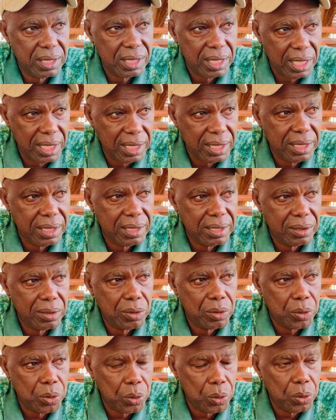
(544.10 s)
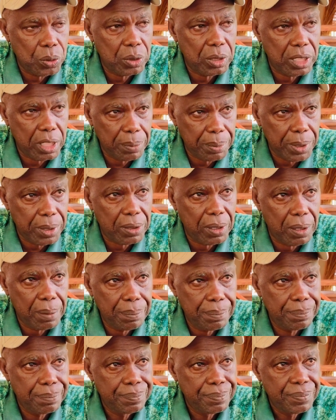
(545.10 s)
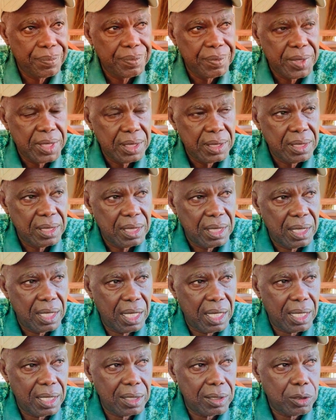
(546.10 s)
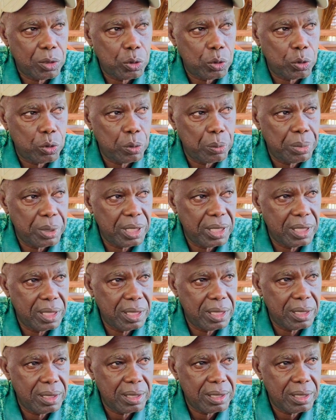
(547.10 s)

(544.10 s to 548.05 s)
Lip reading: is to keep it up and to be,